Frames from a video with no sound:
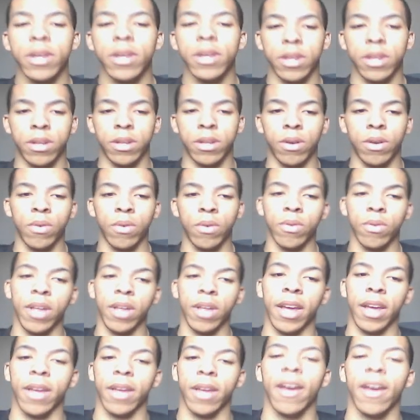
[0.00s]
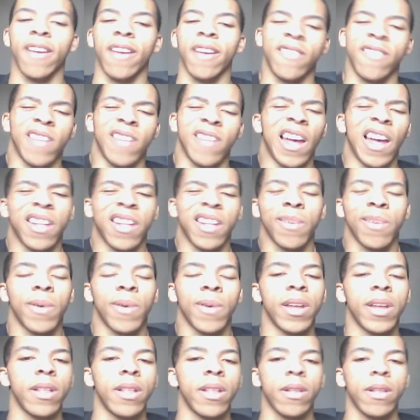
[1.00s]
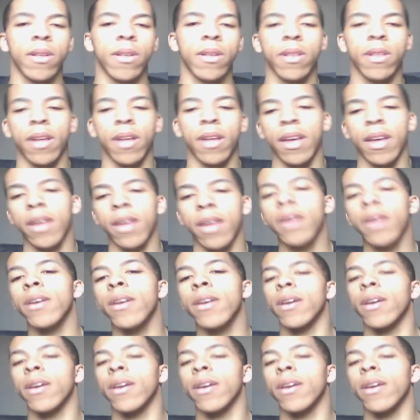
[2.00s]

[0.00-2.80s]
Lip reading: to know like exactly what he looked like.